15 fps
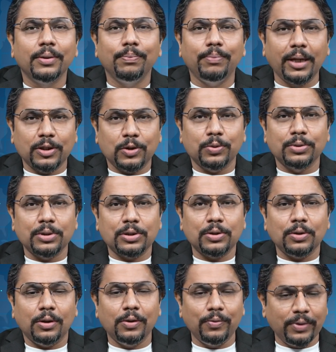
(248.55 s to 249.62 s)
back to his
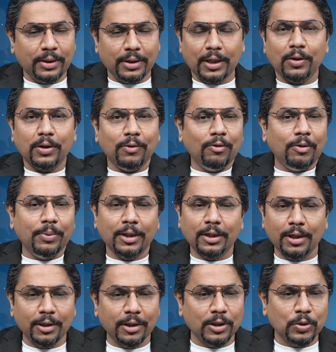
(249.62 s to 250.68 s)
stall, where now he will be
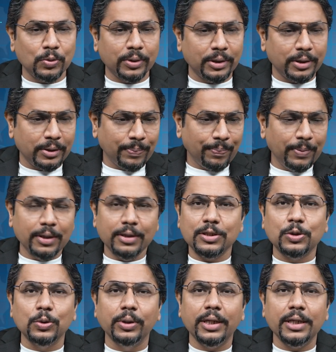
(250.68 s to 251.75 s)
attending to other
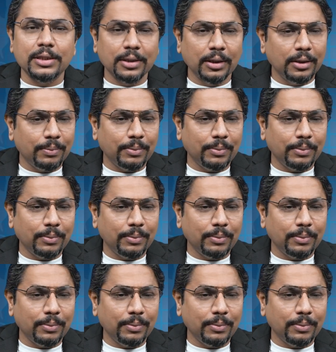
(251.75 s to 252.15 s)
students,